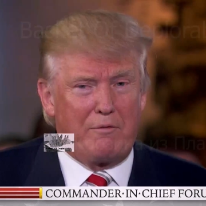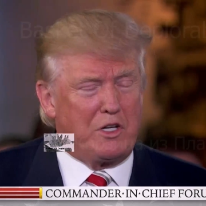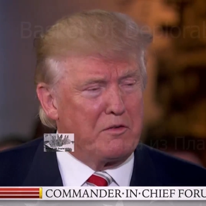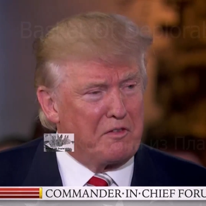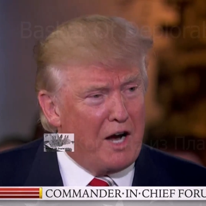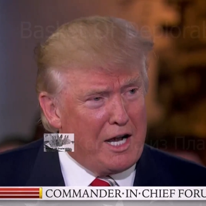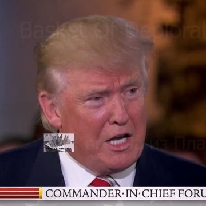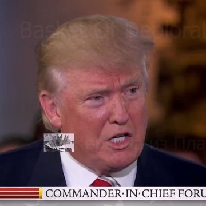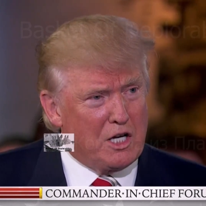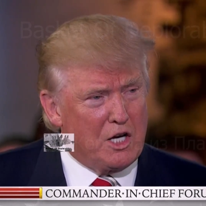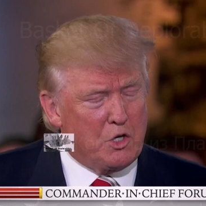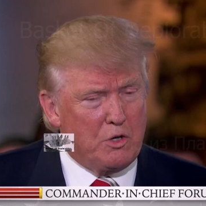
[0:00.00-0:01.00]
a divided
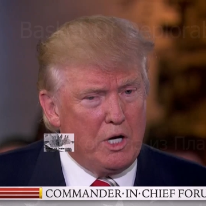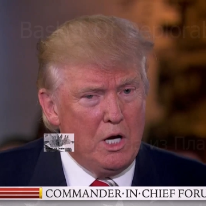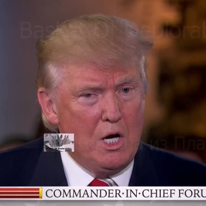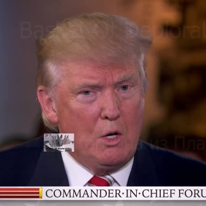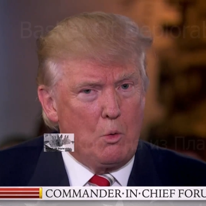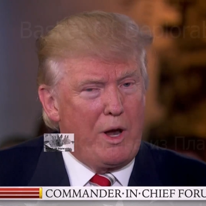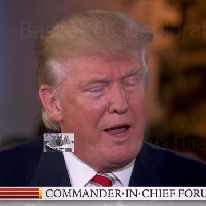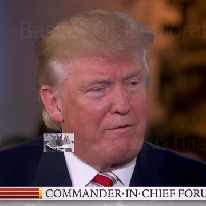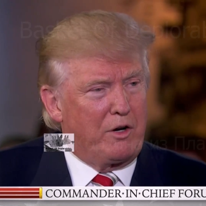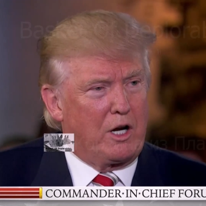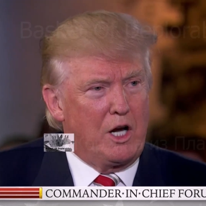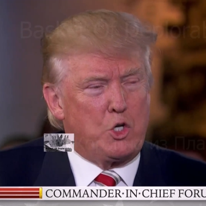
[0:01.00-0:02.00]
country. We have
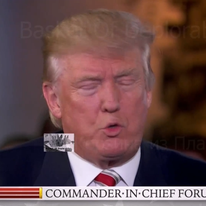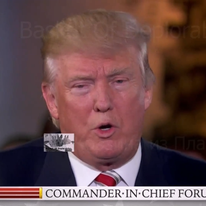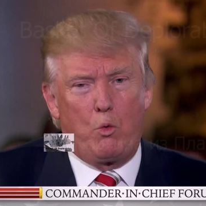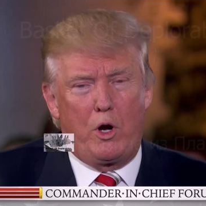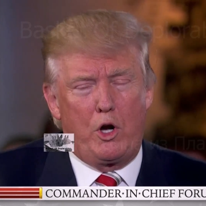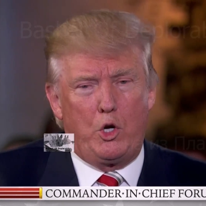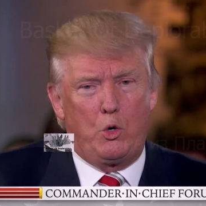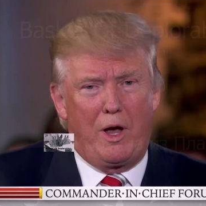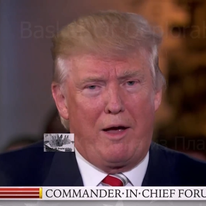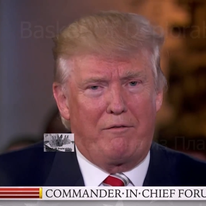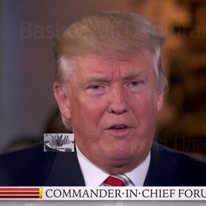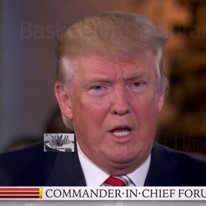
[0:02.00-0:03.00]
a country where you
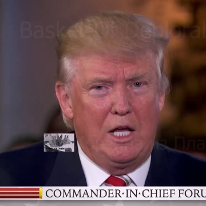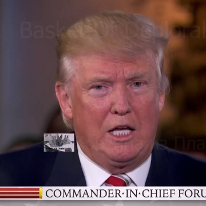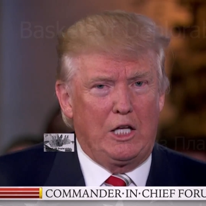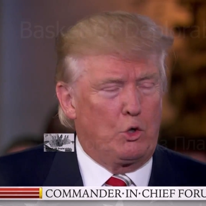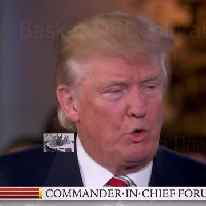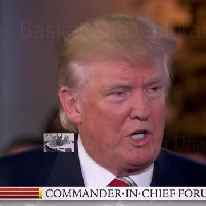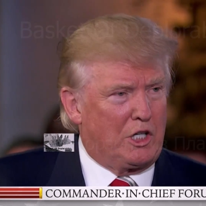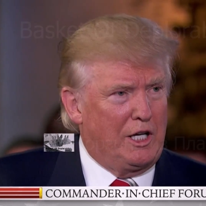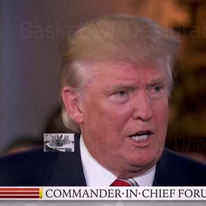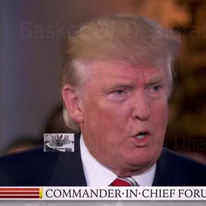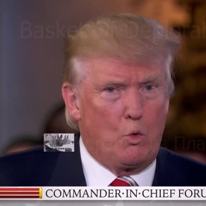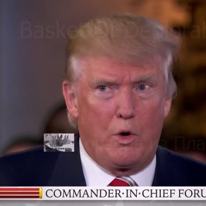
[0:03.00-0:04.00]
have Hillary
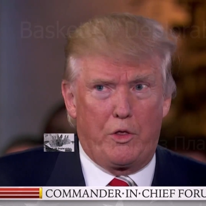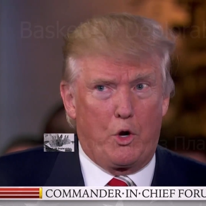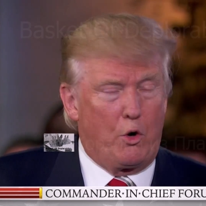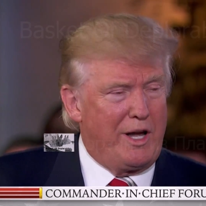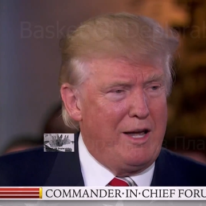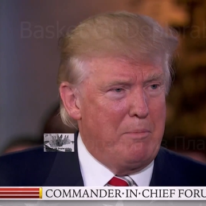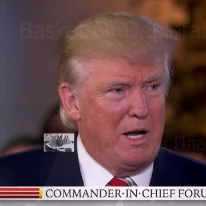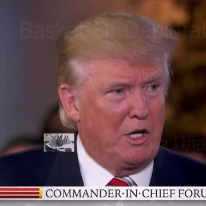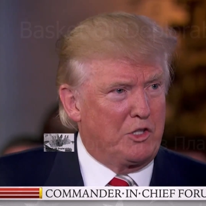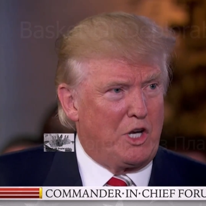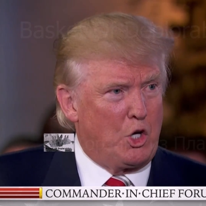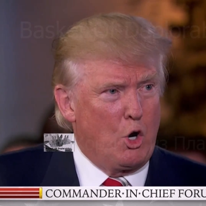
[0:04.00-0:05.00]
Clinton with her
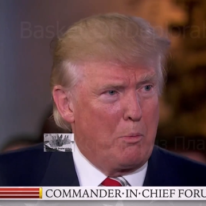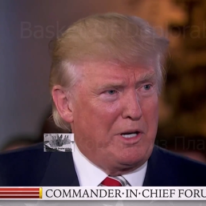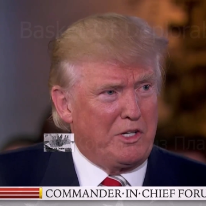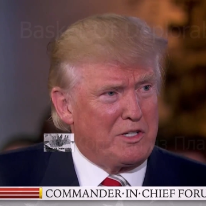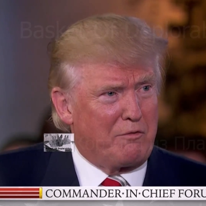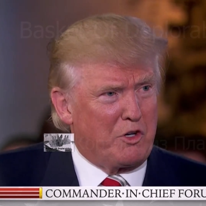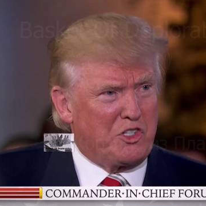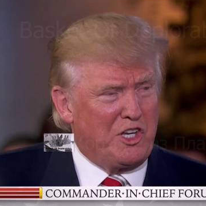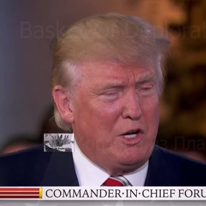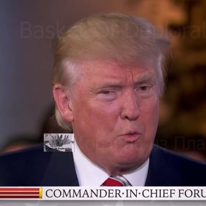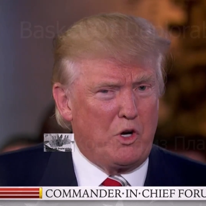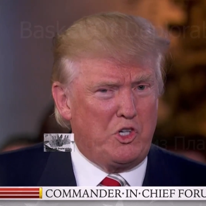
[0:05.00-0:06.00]
emails that nobody's ever
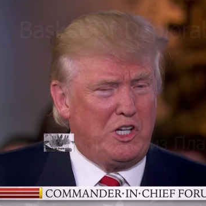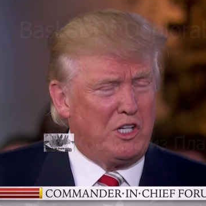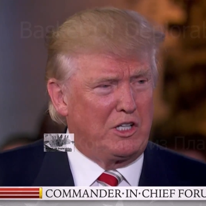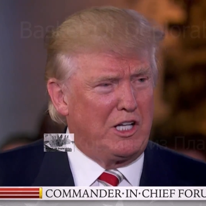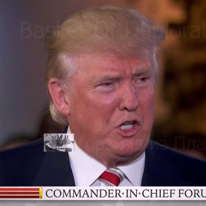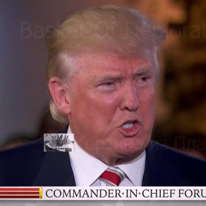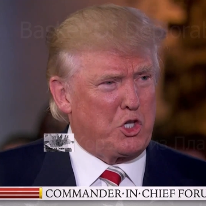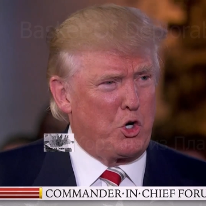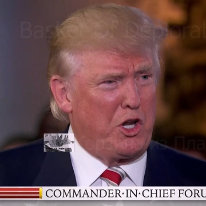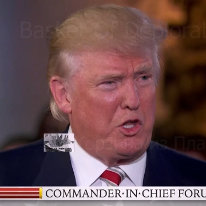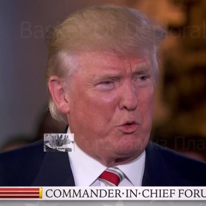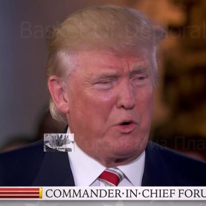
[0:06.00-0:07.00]
seen, where she deletes
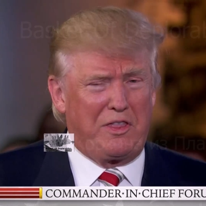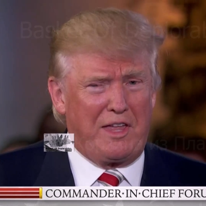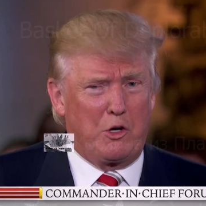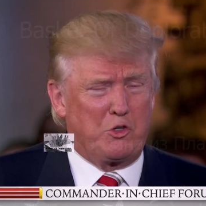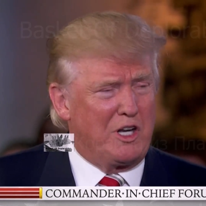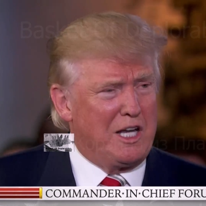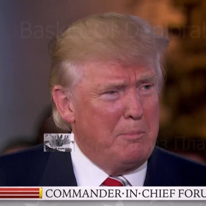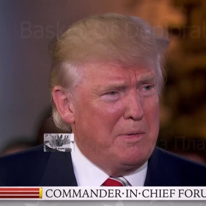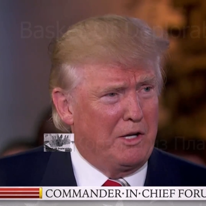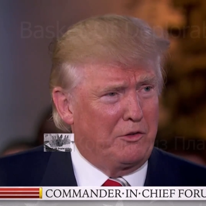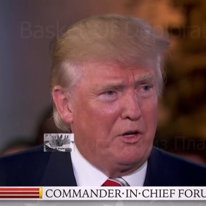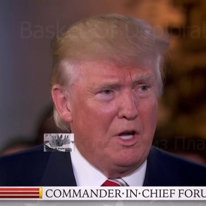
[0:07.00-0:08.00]
33,000
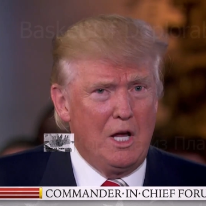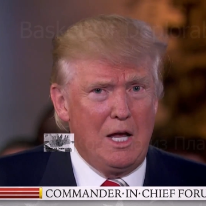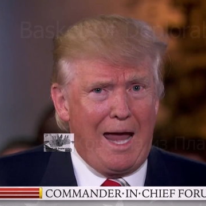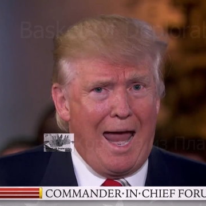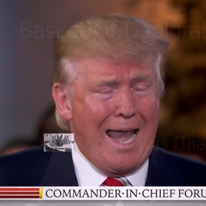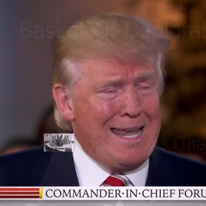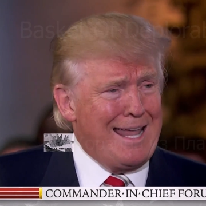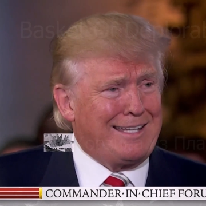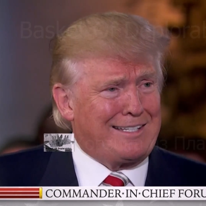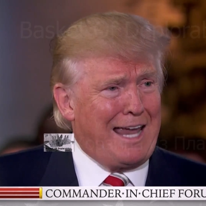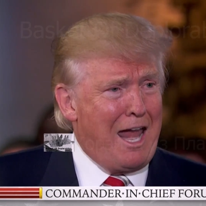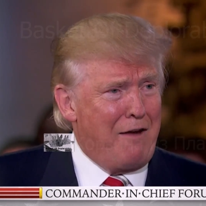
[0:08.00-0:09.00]
emails, and
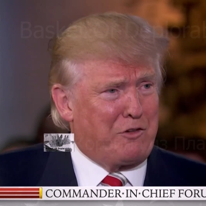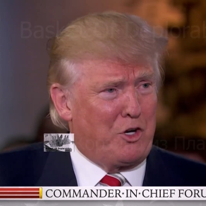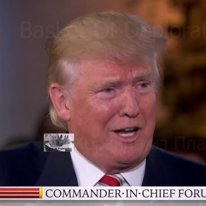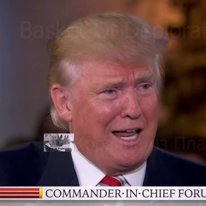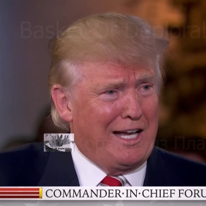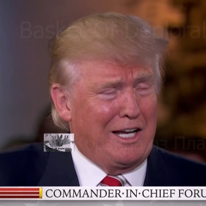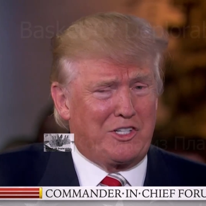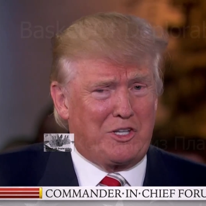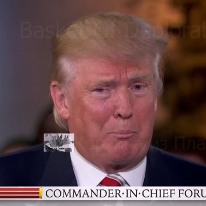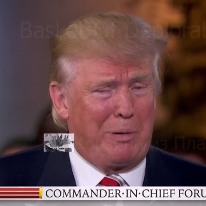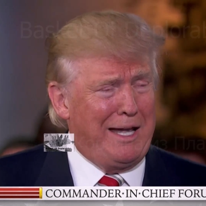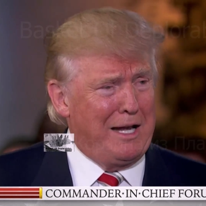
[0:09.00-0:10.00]
that's after getting a
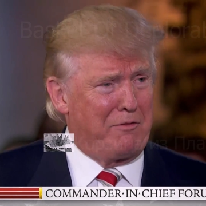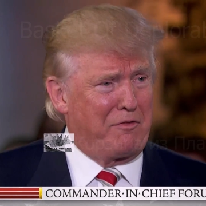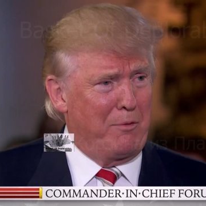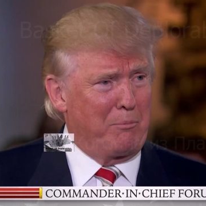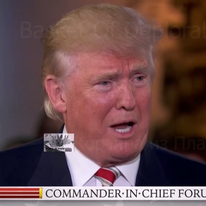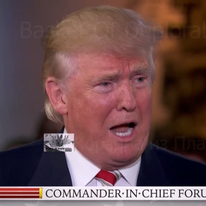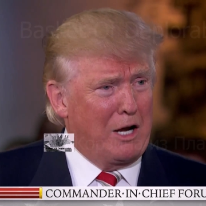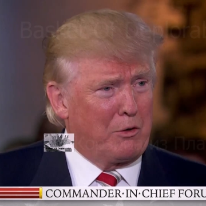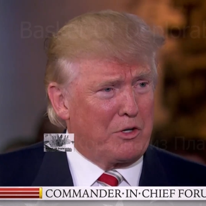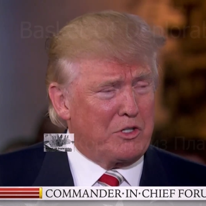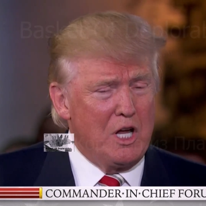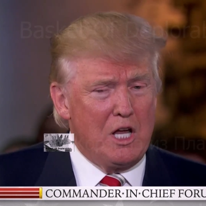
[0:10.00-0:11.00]
subpoena from
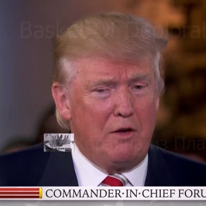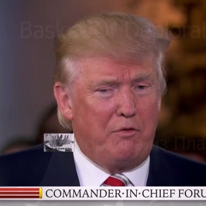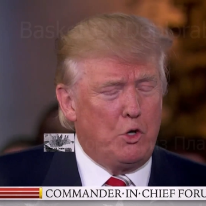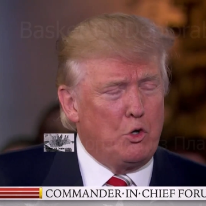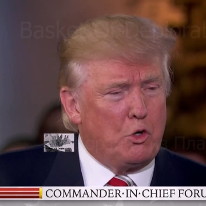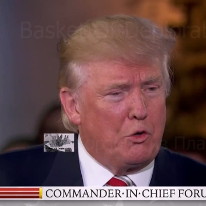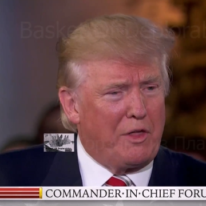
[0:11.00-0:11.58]
Congress. If you do